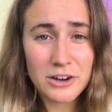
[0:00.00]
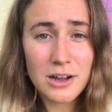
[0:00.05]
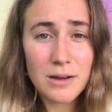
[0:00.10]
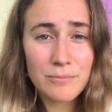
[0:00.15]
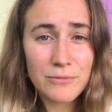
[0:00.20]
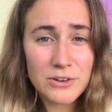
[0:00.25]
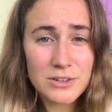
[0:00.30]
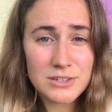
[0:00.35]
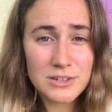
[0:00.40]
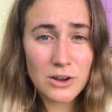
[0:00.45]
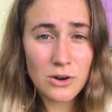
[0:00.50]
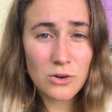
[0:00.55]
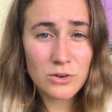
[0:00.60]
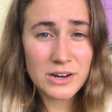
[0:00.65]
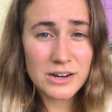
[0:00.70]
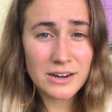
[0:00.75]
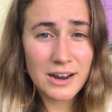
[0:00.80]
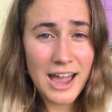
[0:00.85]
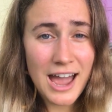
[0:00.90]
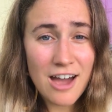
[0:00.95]
your comfort
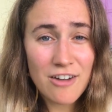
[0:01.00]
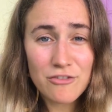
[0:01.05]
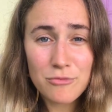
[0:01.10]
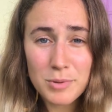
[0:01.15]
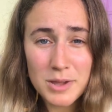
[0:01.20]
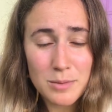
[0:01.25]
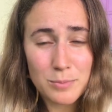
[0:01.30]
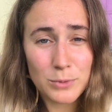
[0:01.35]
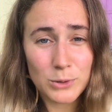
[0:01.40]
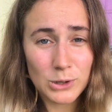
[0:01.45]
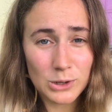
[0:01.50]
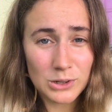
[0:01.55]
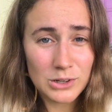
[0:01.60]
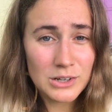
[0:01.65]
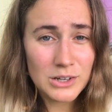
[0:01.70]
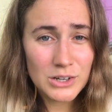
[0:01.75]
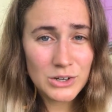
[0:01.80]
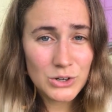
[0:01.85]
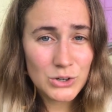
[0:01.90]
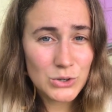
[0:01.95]
zone and have people
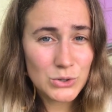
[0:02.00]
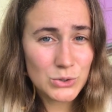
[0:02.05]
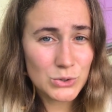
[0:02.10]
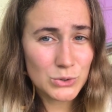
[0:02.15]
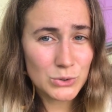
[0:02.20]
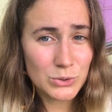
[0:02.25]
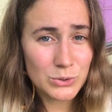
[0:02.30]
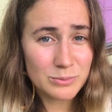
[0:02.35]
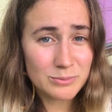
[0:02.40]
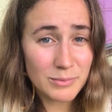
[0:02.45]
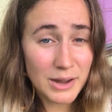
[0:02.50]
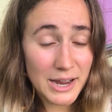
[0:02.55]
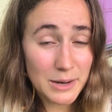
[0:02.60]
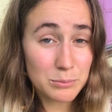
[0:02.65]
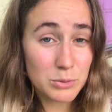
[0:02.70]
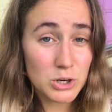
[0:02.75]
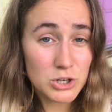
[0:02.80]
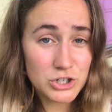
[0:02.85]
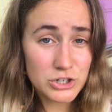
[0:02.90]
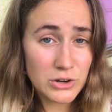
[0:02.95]
who
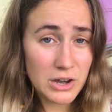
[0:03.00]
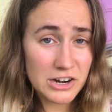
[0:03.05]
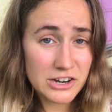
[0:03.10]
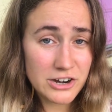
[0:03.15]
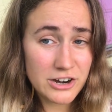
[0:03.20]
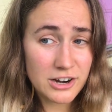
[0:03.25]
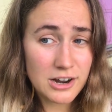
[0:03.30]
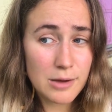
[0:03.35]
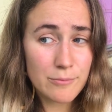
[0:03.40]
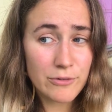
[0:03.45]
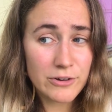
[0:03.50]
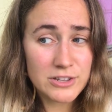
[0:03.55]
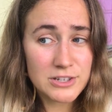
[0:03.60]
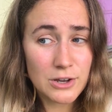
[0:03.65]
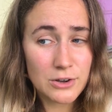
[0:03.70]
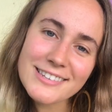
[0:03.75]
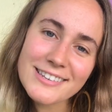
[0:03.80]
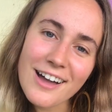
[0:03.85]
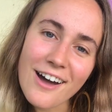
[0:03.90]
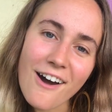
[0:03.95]
might push you out of your comfort
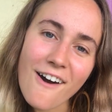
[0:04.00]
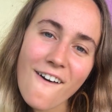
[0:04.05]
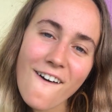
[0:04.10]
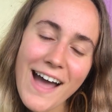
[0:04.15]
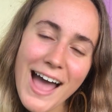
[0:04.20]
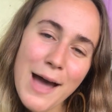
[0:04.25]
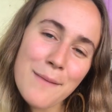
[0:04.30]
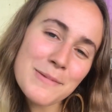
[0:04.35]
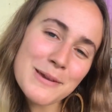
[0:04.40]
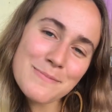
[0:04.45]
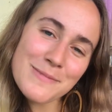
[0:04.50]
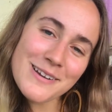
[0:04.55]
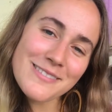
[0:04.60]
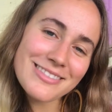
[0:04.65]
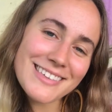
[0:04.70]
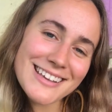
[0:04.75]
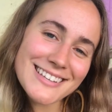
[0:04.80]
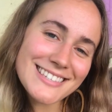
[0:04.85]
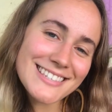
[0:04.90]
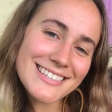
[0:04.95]
zone. So happy birthday,